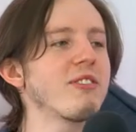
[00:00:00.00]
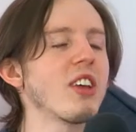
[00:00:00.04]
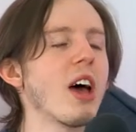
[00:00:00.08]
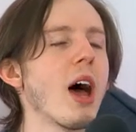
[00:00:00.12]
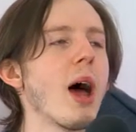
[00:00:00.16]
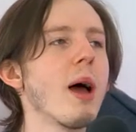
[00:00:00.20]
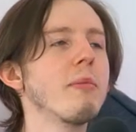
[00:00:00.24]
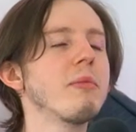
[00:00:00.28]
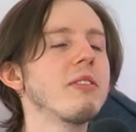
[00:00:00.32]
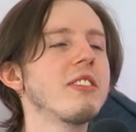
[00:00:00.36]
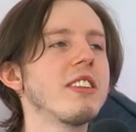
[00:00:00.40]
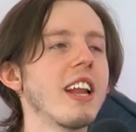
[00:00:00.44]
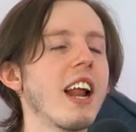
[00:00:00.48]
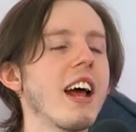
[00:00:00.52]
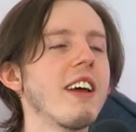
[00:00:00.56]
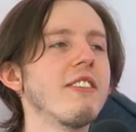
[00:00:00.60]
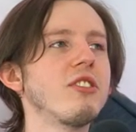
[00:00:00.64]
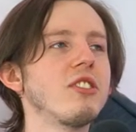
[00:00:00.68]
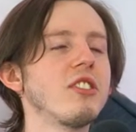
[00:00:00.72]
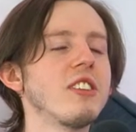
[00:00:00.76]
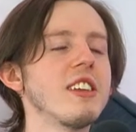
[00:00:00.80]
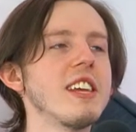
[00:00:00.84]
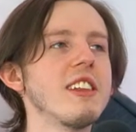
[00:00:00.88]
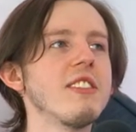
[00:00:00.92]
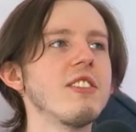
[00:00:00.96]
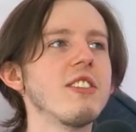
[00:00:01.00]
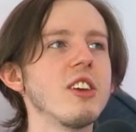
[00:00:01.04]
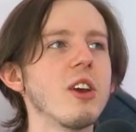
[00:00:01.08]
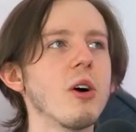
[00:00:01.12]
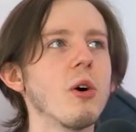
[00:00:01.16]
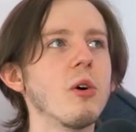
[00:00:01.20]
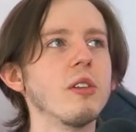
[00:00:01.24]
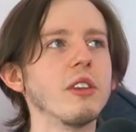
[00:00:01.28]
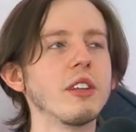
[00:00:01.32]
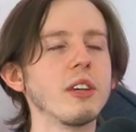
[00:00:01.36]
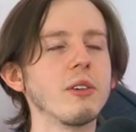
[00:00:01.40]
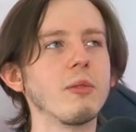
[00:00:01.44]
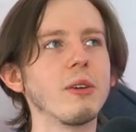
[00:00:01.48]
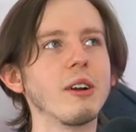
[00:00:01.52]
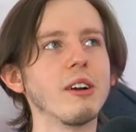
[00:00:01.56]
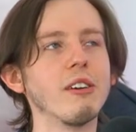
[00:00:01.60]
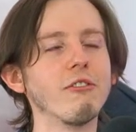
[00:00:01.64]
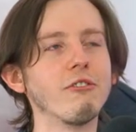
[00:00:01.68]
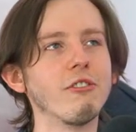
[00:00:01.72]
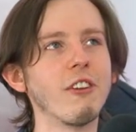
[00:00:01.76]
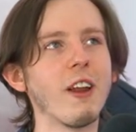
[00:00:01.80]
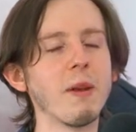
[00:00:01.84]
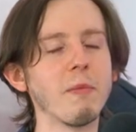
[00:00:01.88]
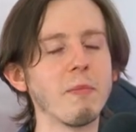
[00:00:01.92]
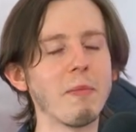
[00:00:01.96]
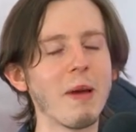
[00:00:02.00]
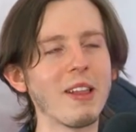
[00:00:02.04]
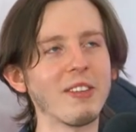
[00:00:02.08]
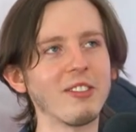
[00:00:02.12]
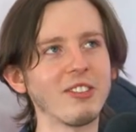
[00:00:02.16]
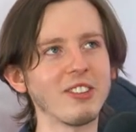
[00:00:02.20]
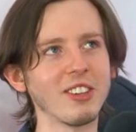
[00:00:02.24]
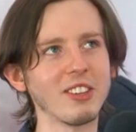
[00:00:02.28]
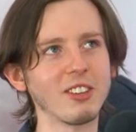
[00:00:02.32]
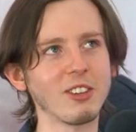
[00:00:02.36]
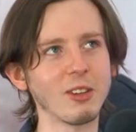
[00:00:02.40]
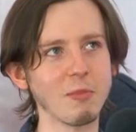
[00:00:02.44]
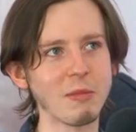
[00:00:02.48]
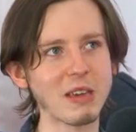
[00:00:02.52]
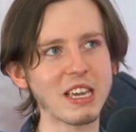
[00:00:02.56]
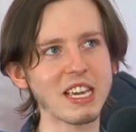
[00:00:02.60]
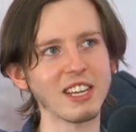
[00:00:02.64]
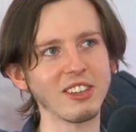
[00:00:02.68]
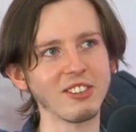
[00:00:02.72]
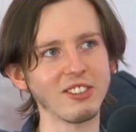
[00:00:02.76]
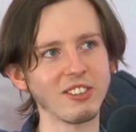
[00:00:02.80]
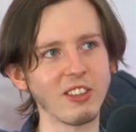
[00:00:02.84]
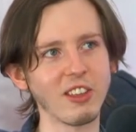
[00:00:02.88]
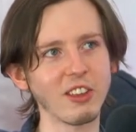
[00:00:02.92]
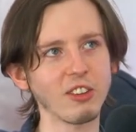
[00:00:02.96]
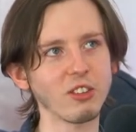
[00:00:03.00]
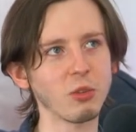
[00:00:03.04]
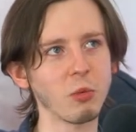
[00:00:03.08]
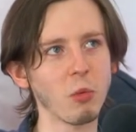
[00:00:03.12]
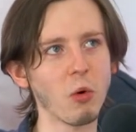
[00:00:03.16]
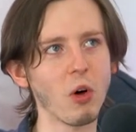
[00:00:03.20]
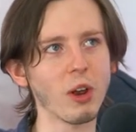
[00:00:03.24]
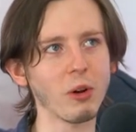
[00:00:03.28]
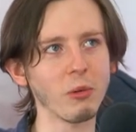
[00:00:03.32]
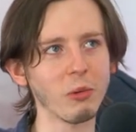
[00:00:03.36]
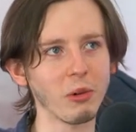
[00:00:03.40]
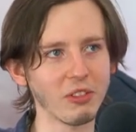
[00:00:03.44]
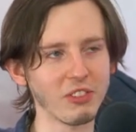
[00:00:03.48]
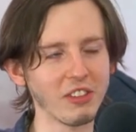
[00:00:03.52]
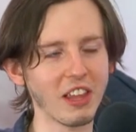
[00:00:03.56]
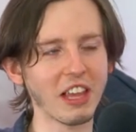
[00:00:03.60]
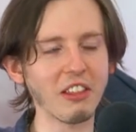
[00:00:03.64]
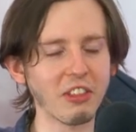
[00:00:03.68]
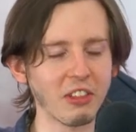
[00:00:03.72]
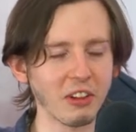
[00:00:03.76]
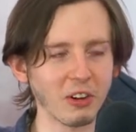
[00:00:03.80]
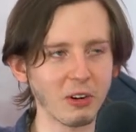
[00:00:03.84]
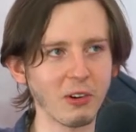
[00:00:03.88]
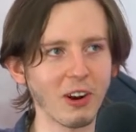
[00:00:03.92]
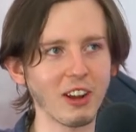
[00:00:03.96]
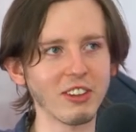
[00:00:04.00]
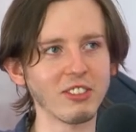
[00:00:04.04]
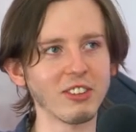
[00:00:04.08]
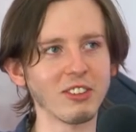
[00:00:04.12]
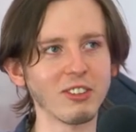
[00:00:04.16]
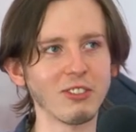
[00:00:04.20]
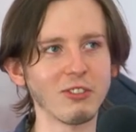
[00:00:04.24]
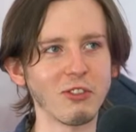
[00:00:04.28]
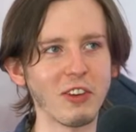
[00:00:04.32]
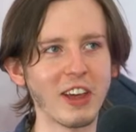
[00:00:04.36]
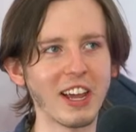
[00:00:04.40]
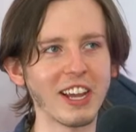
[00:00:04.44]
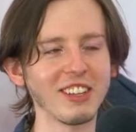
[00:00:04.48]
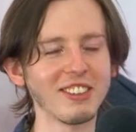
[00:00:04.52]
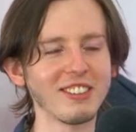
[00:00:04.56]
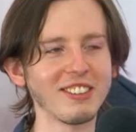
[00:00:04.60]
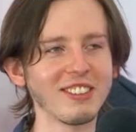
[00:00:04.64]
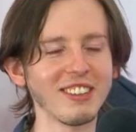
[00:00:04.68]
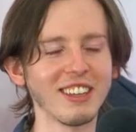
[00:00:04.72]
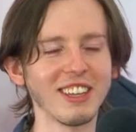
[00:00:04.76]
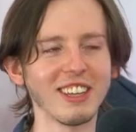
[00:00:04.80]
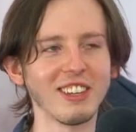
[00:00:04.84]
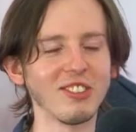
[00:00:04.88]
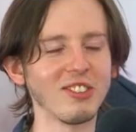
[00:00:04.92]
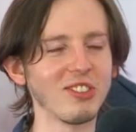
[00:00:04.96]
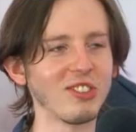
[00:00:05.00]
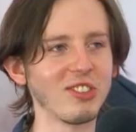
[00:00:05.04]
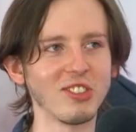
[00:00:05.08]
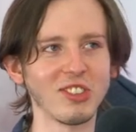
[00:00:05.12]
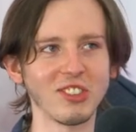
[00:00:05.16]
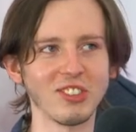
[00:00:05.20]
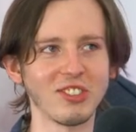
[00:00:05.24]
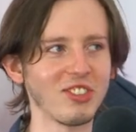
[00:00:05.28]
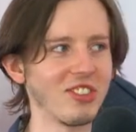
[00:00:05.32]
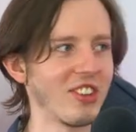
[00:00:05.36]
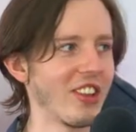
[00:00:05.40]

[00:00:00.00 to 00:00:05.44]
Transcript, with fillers: times that I've seen the only real Fred Benson to me is this one with Nathan Kress's face is just